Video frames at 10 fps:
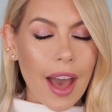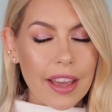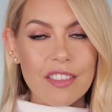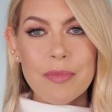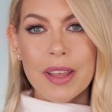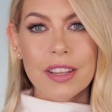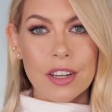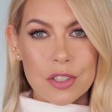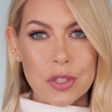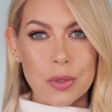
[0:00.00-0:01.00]
I've been
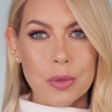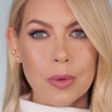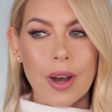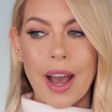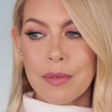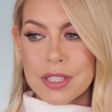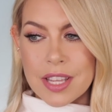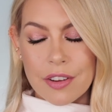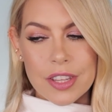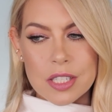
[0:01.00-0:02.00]
there too. I was
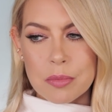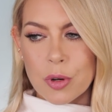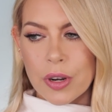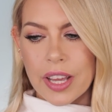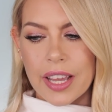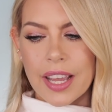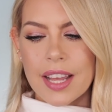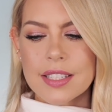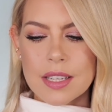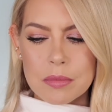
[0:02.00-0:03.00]
there this morning
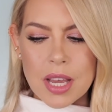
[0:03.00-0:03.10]
and some